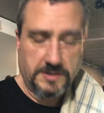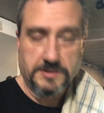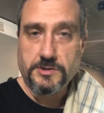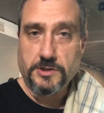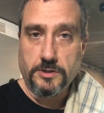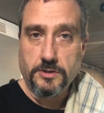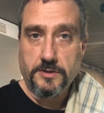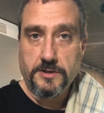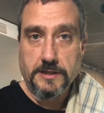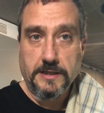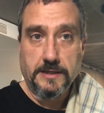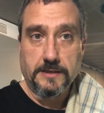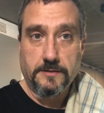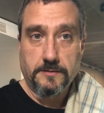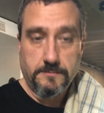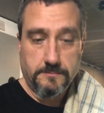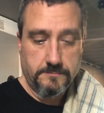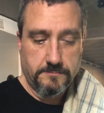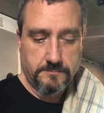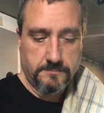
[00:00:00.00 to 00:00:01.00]
a good thing.
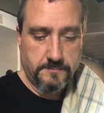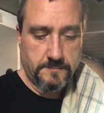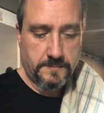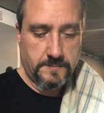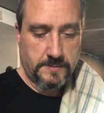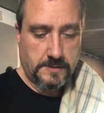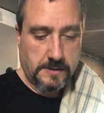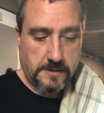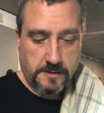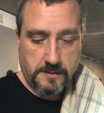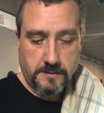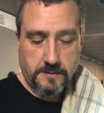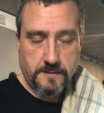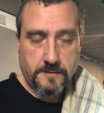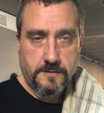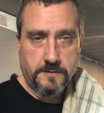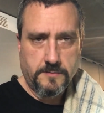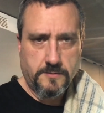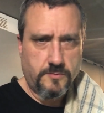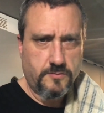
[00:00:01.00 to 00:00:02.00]

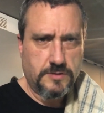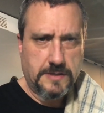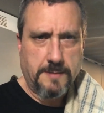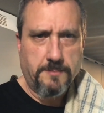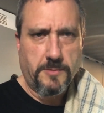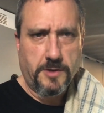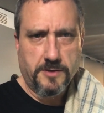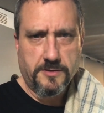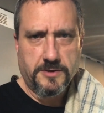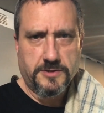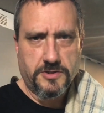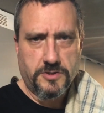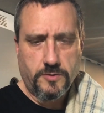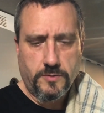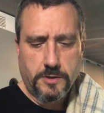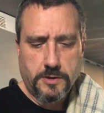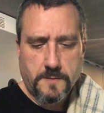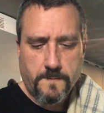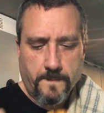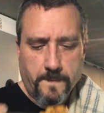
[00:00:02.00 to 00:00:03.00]
Is that Martha
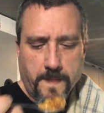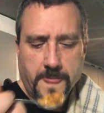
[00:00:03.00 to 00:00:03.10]
Stewart?